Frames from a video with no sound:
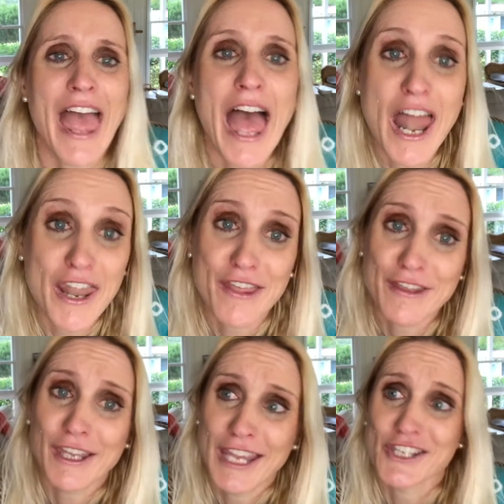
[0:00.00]
Another
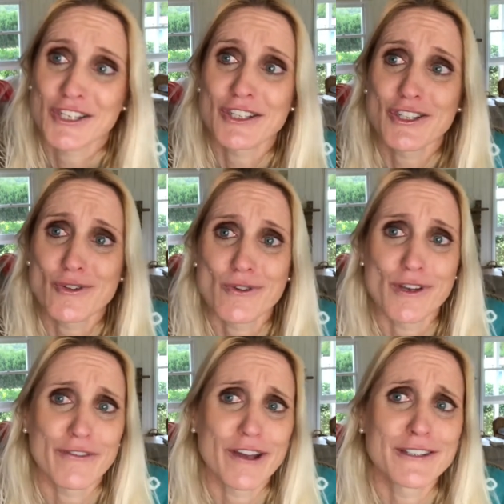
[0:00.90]
kitchen story
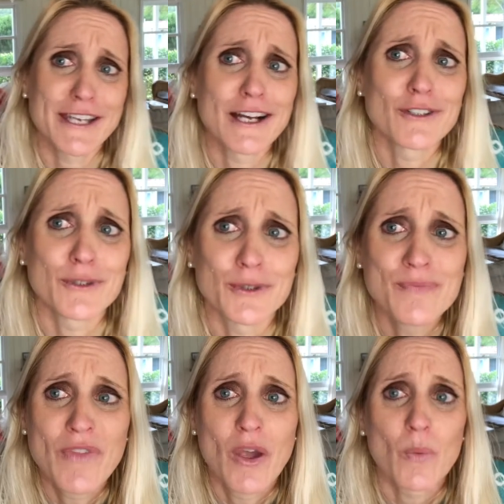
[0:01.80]
of our dear uncle
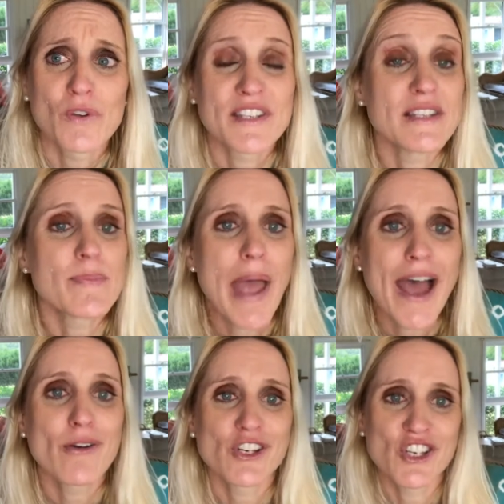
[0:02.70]
was his
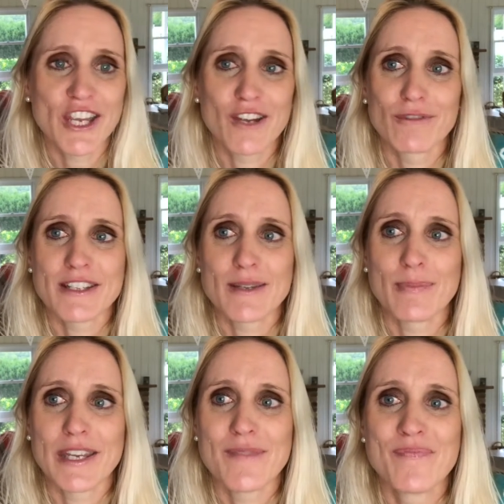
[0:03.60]
power shake
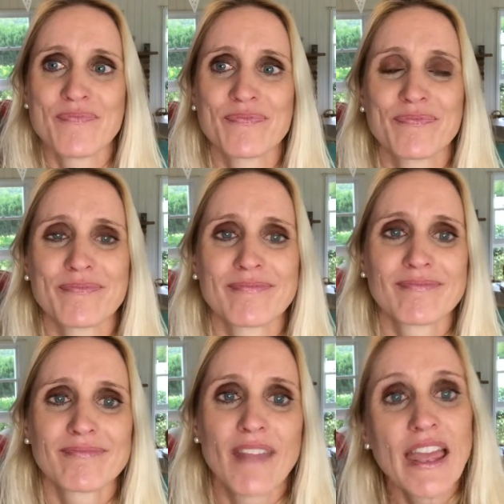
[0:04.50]
recipe.
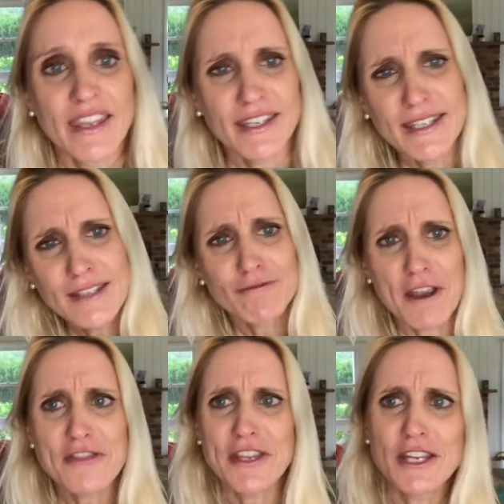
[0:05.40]
He
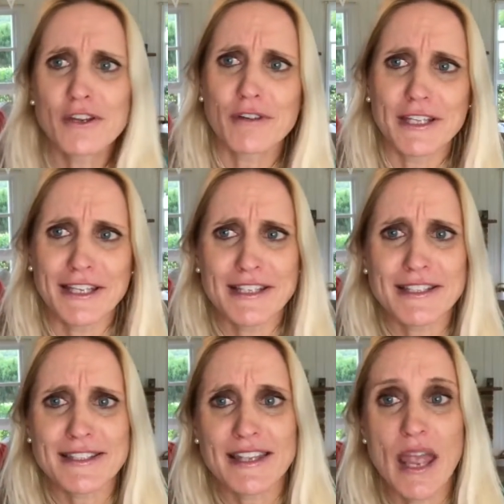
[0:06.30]
read the
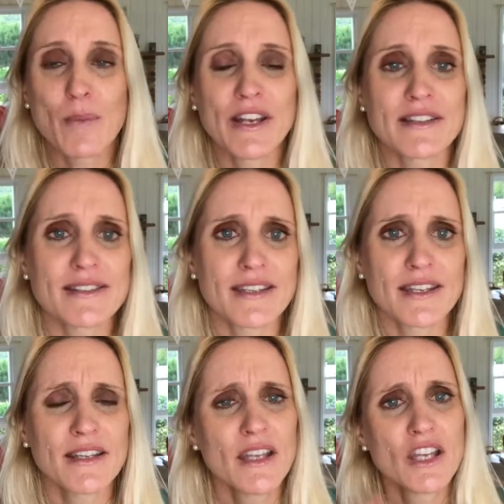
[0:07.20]
ingredients, and when it
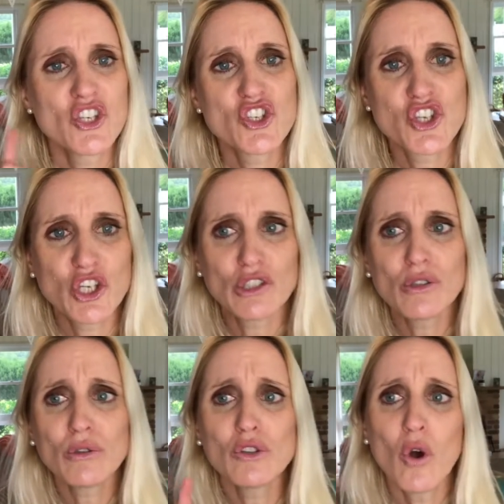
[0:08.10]
said
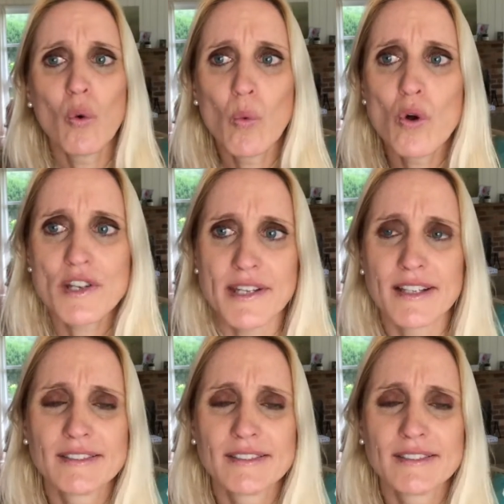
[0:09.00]
chilled water,